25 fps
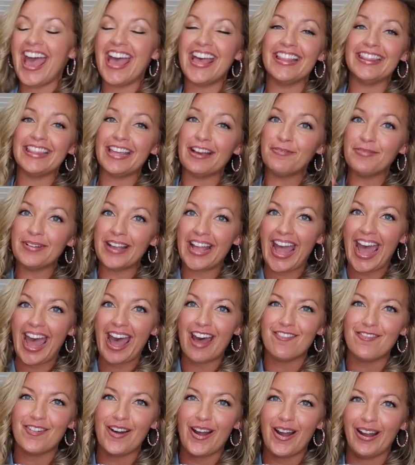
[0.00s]
And then we
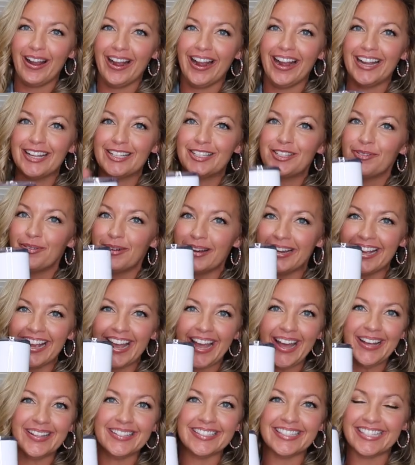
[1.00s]
have our 20
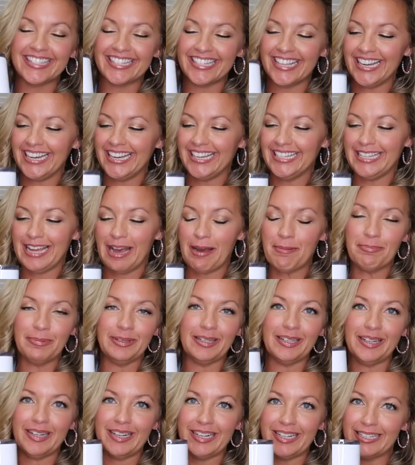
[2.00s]
ounce skinny
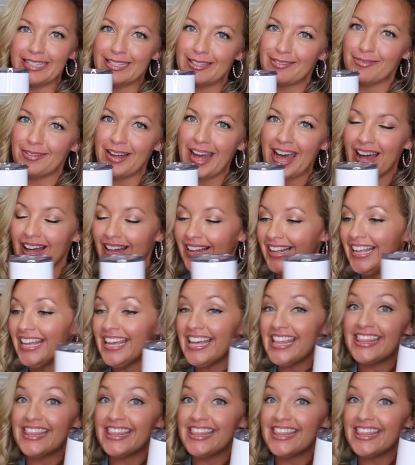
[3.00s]
tumbler as well.